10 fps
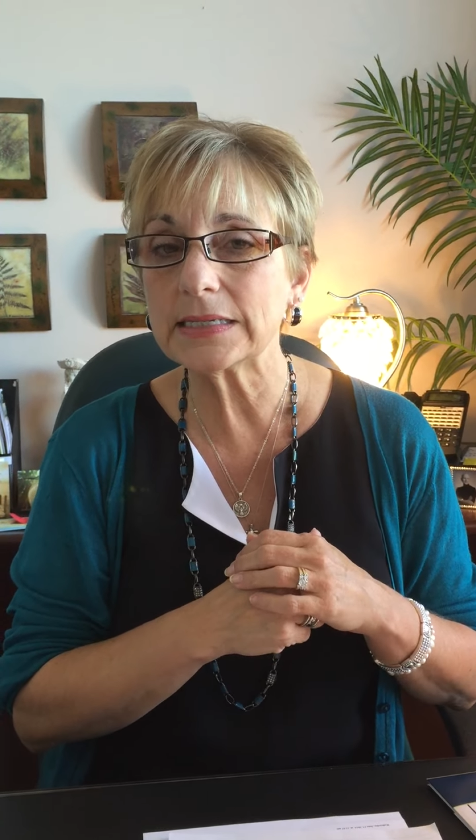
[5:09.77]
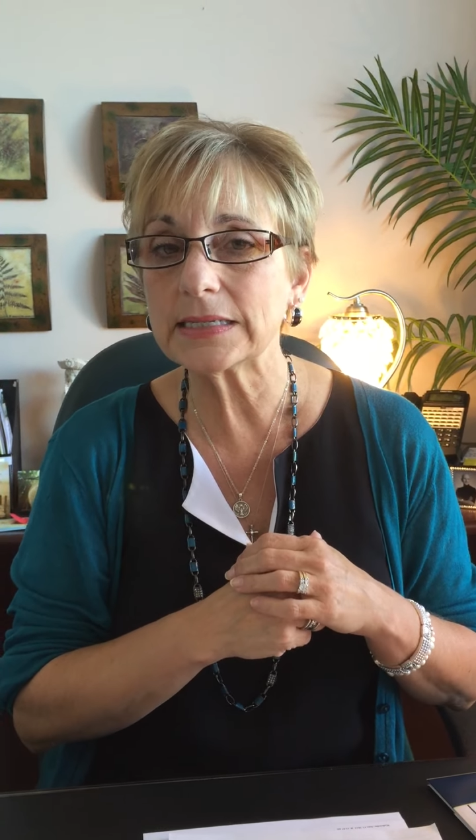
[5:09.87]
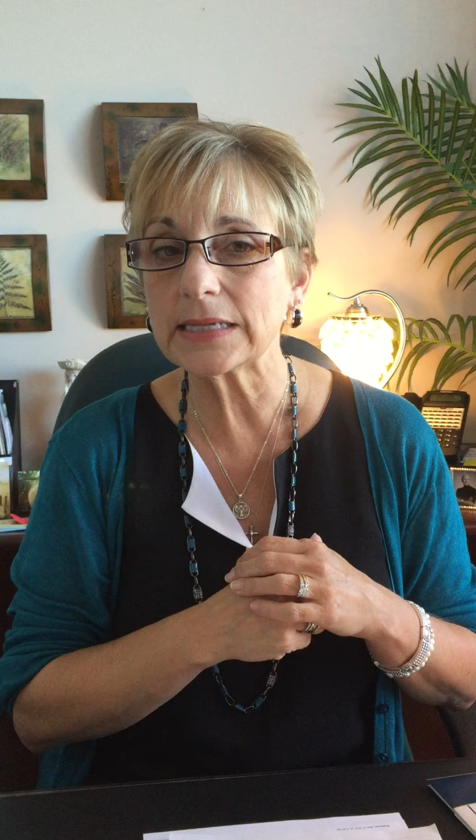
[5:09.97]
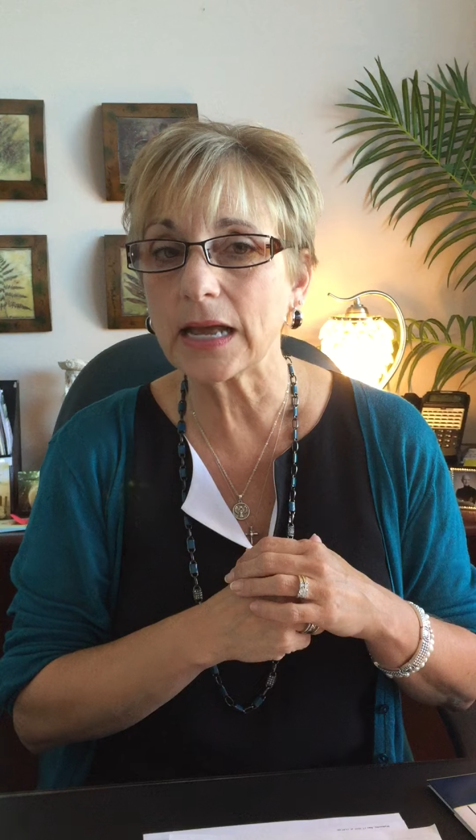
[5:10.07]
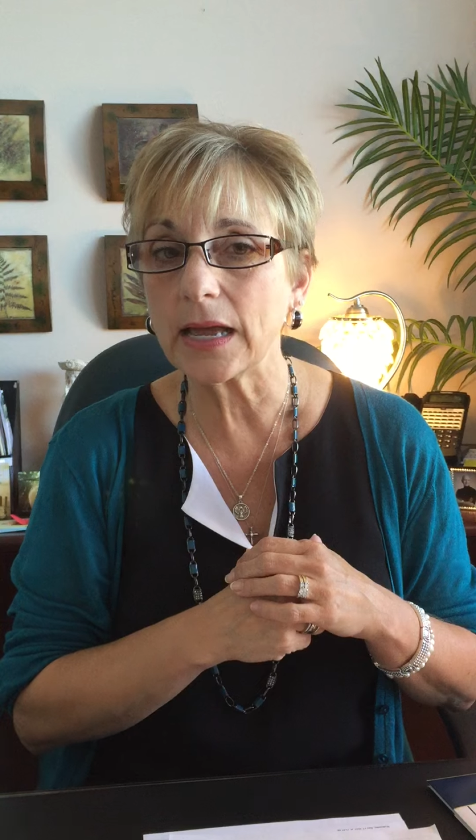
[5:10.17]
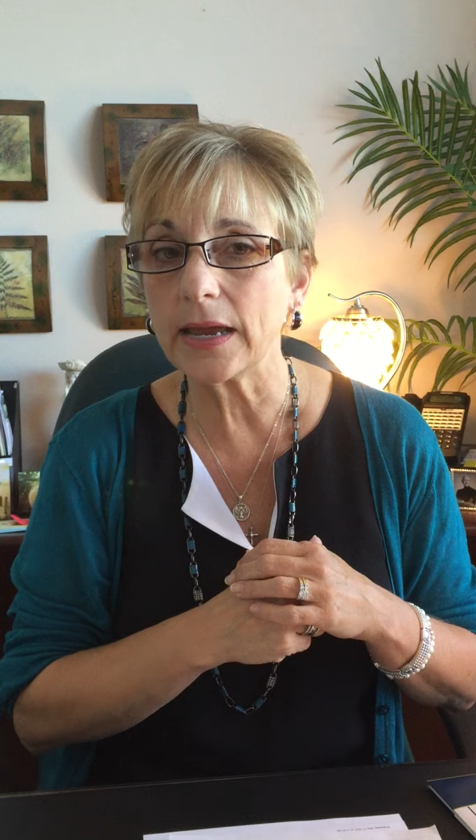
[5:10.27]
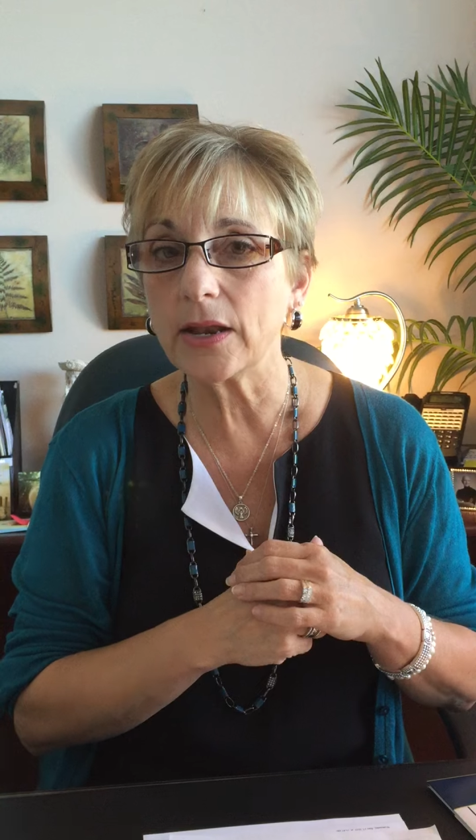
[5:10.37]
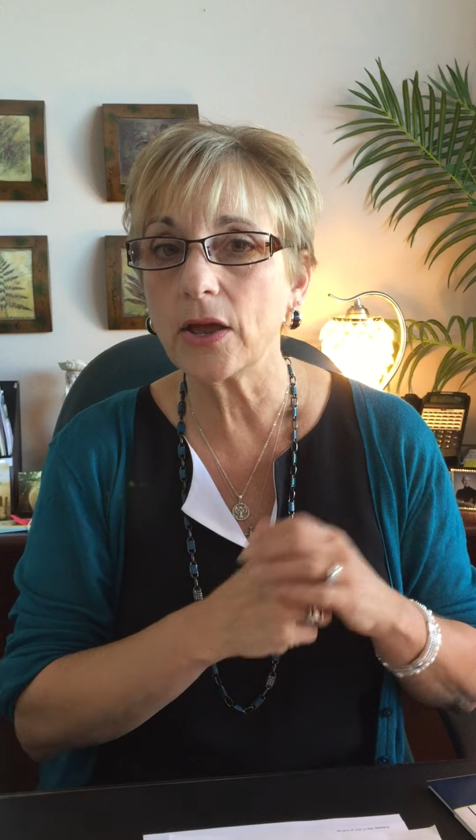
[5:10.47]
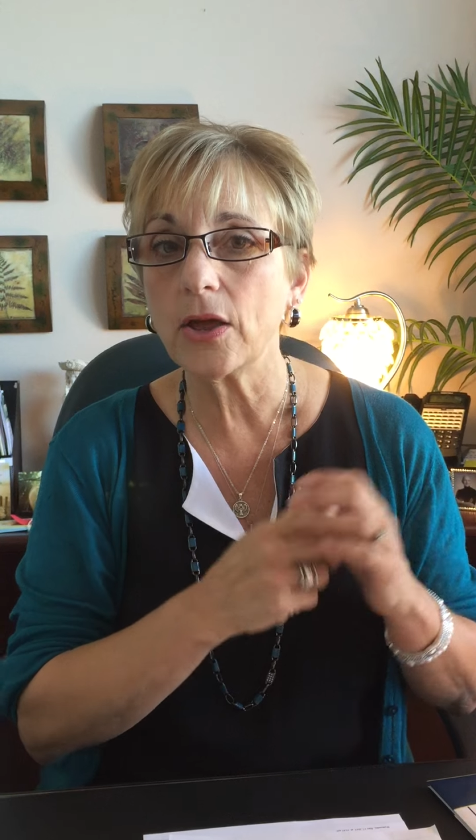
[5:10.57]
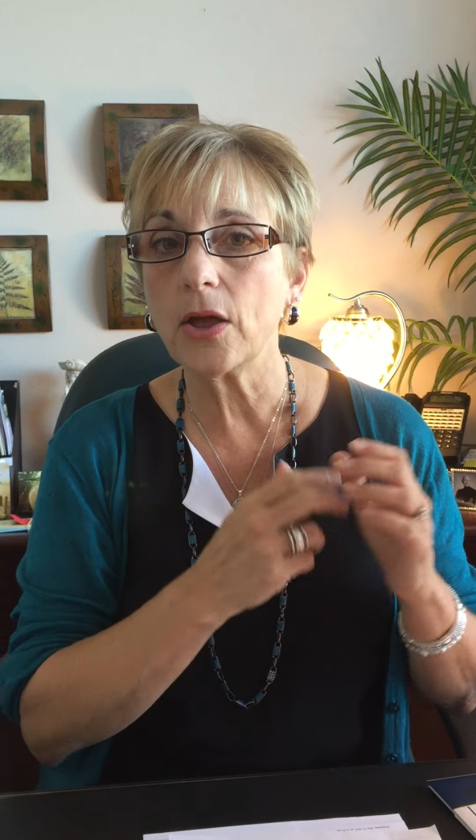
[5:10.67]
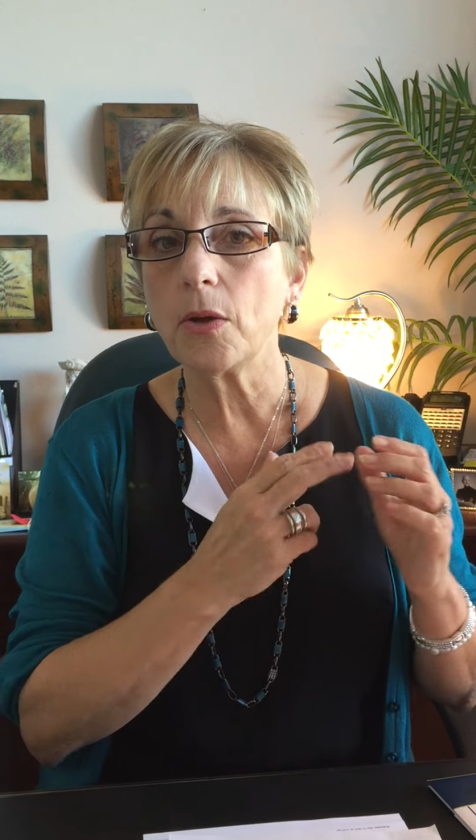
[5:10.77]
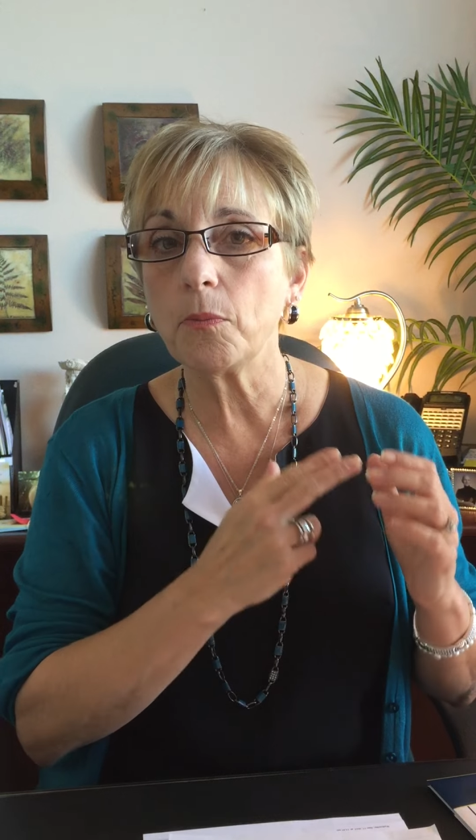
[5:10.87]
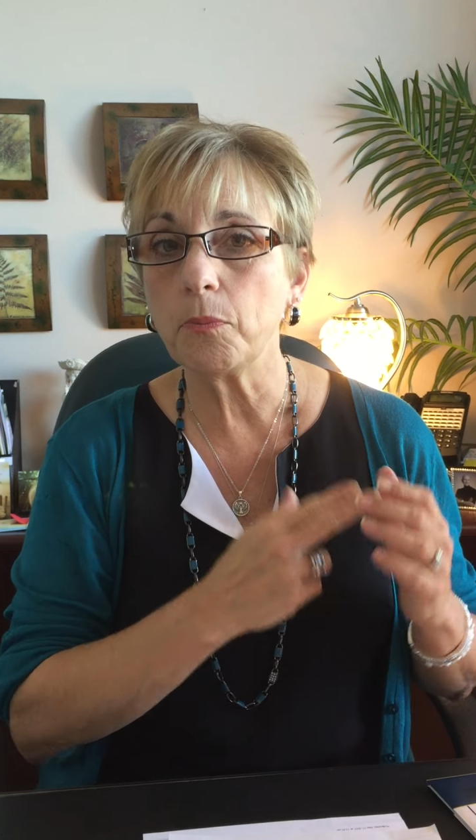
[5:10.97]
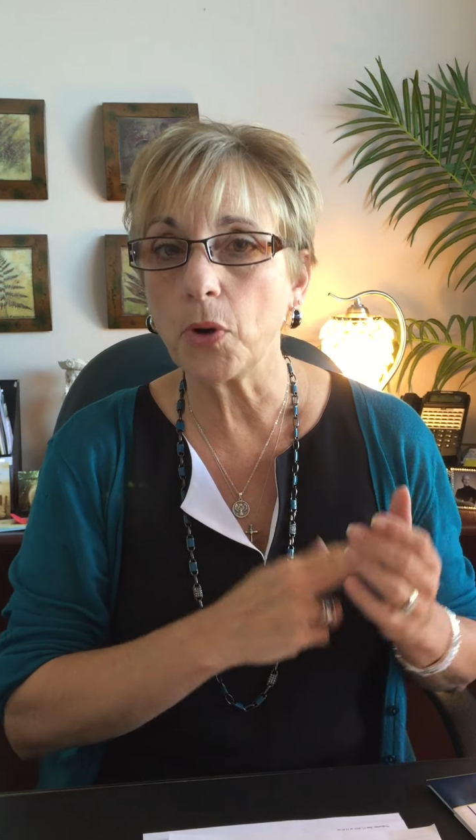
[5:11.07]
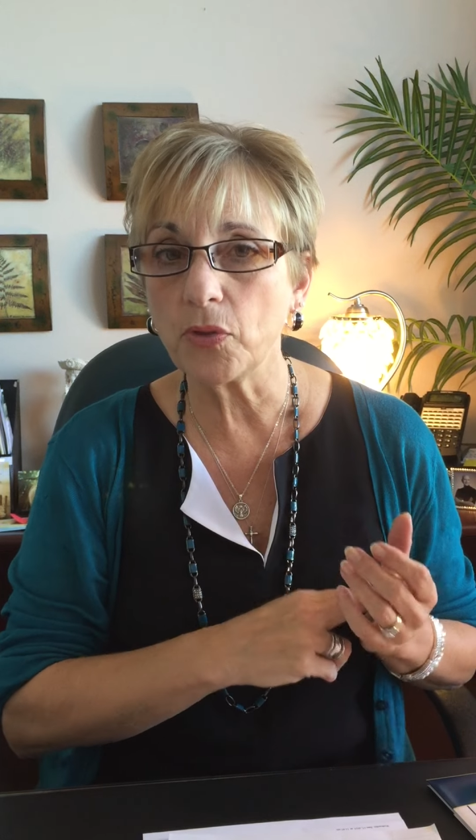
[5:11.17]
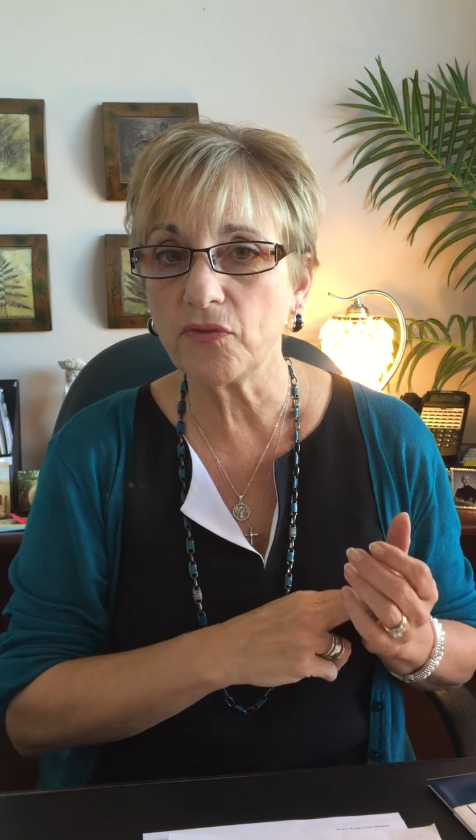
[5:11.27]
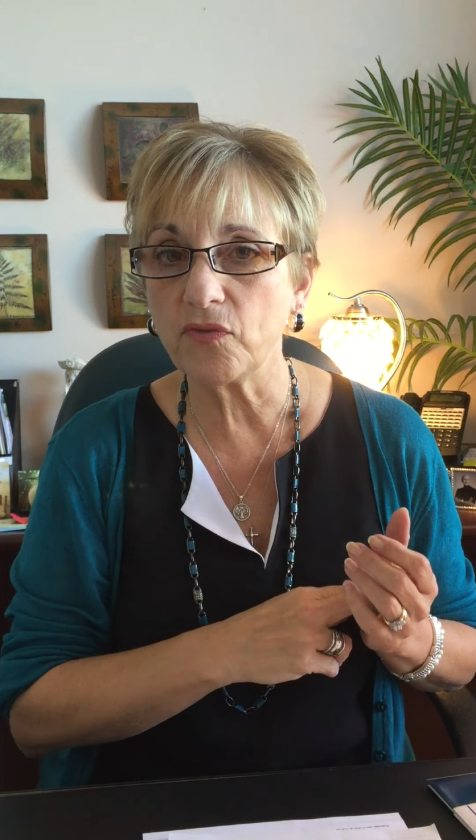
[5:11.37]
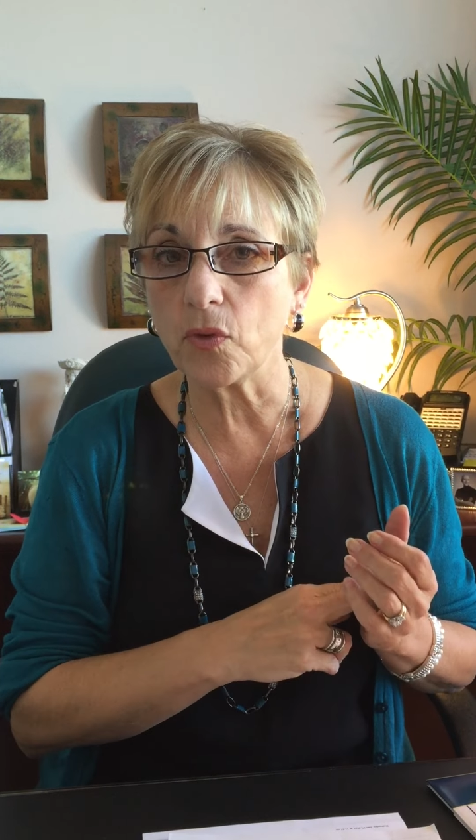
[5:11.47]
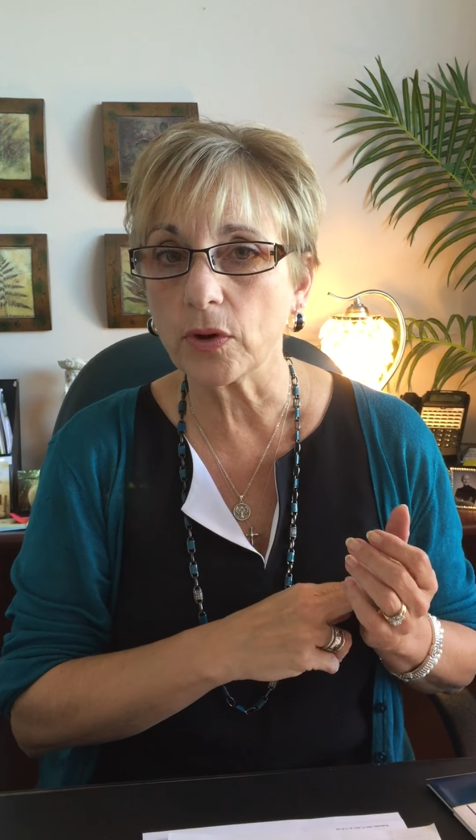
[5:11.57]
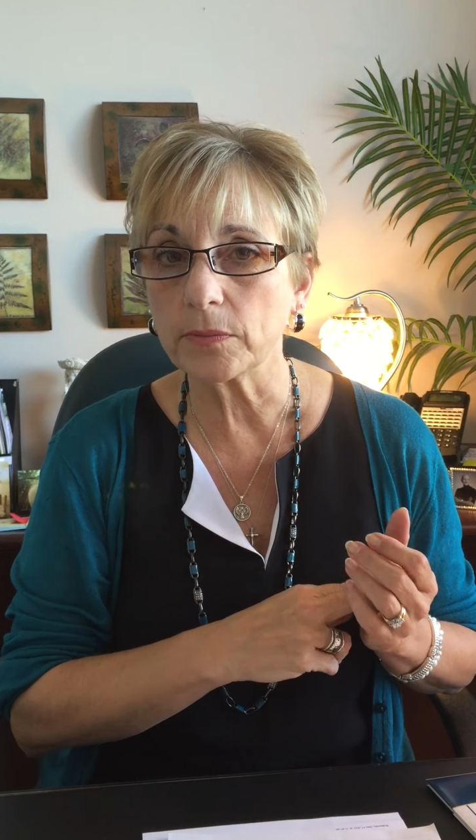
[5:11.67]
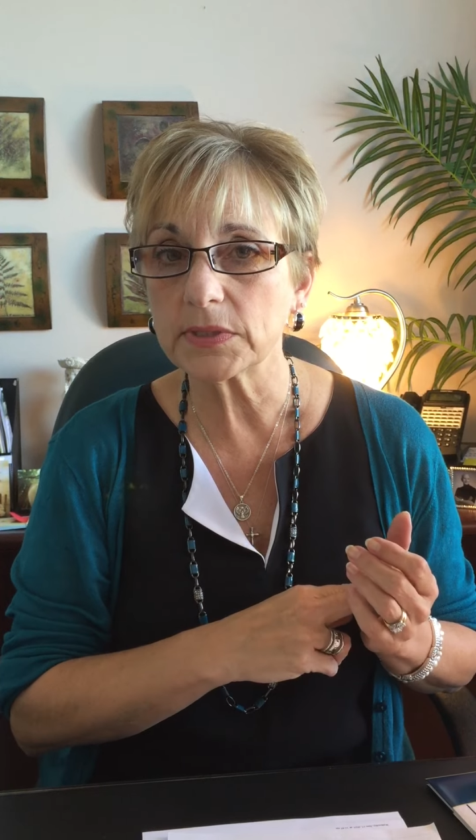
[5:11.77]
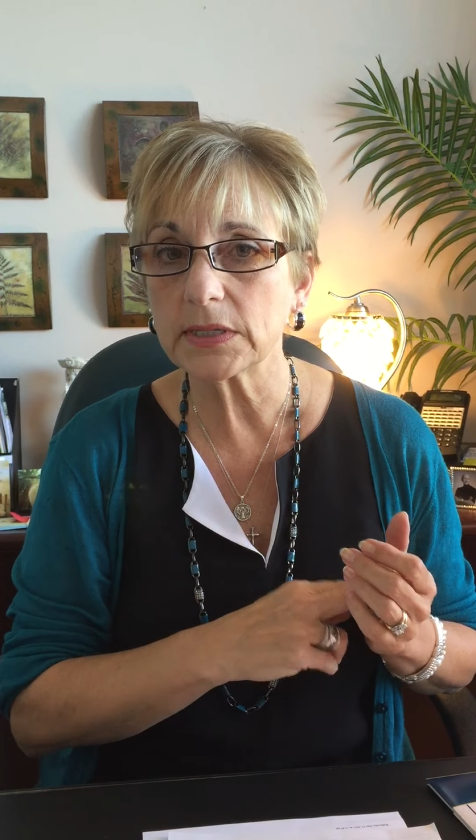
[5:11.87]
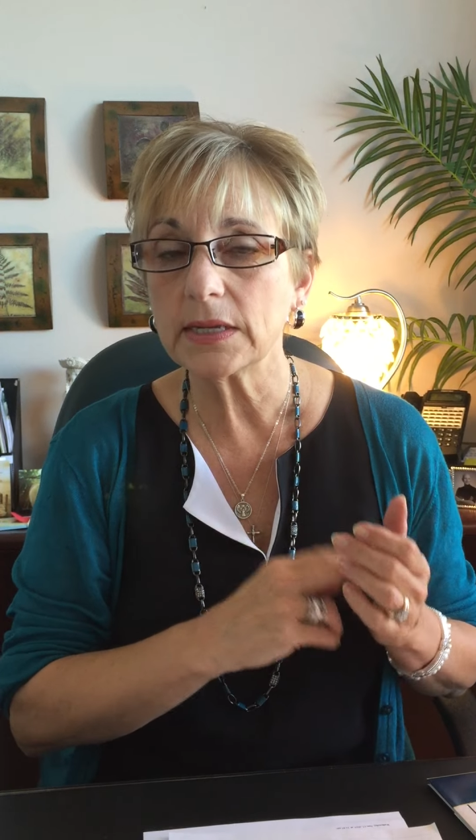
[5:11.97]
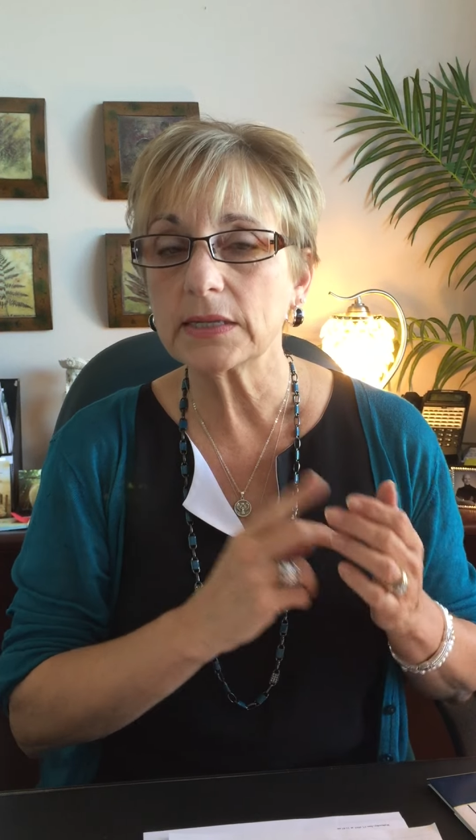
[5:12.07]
sign both forms.